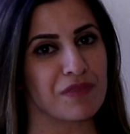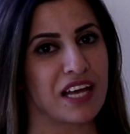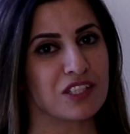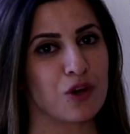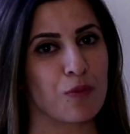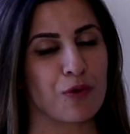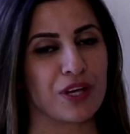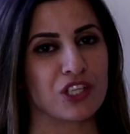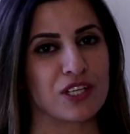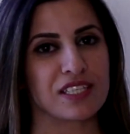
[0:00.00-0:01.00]

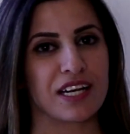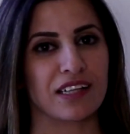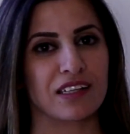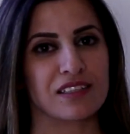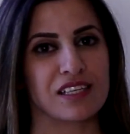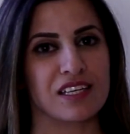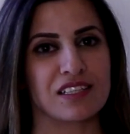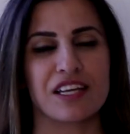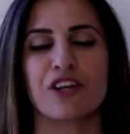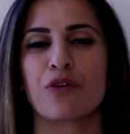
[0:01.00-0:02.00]
S-Corporations and
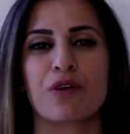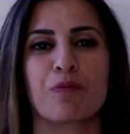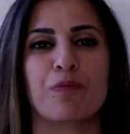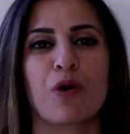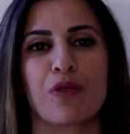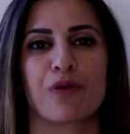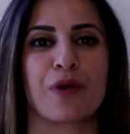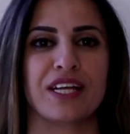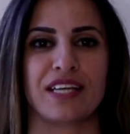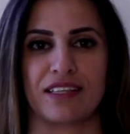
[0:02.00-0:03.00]
LLCs, they're both
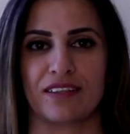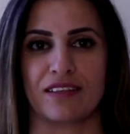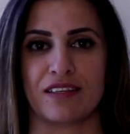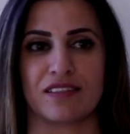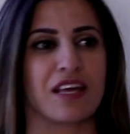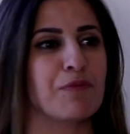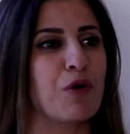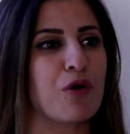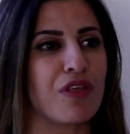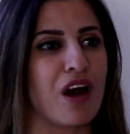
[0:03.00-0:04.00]
great entities. They
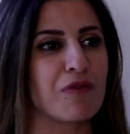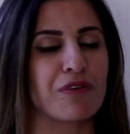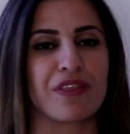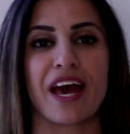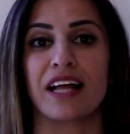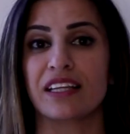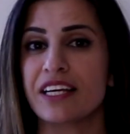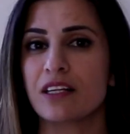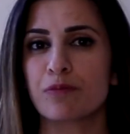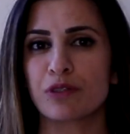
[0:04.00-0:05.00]
both offer that
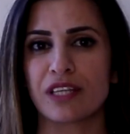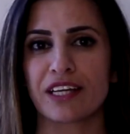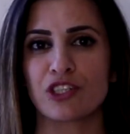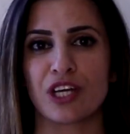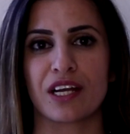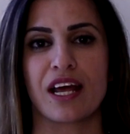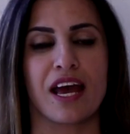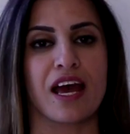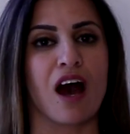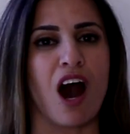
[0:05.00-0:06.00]
legal protection,
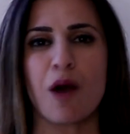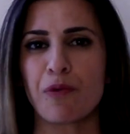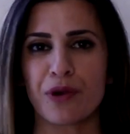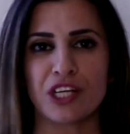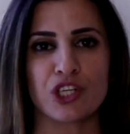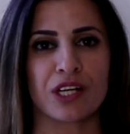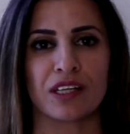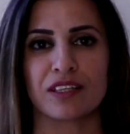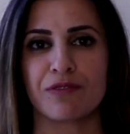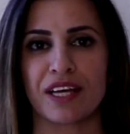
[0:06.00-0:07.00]

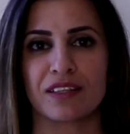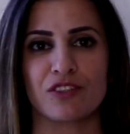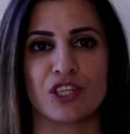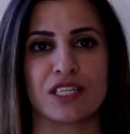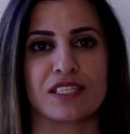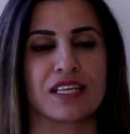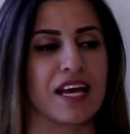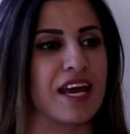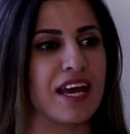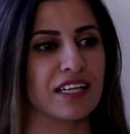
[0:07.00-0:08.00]
operational advantages,
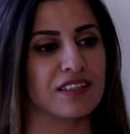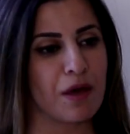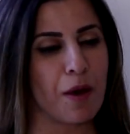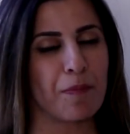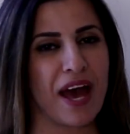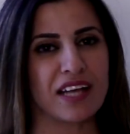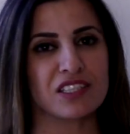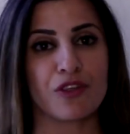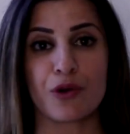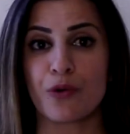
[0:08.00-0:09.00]
and the
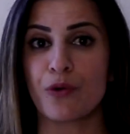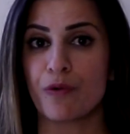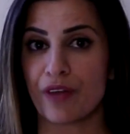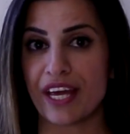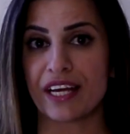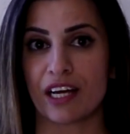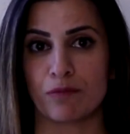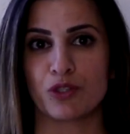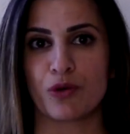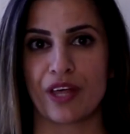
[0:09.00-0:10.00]
pass-through
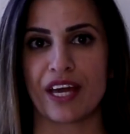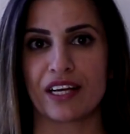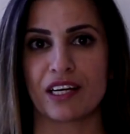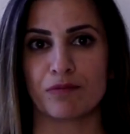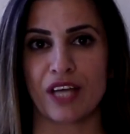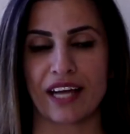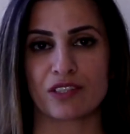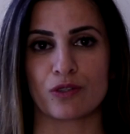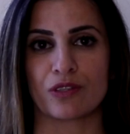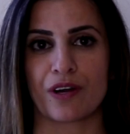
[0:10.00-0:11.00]
income to the income
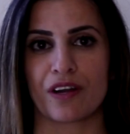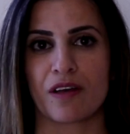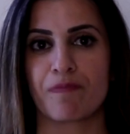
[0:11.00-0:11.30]
tax return.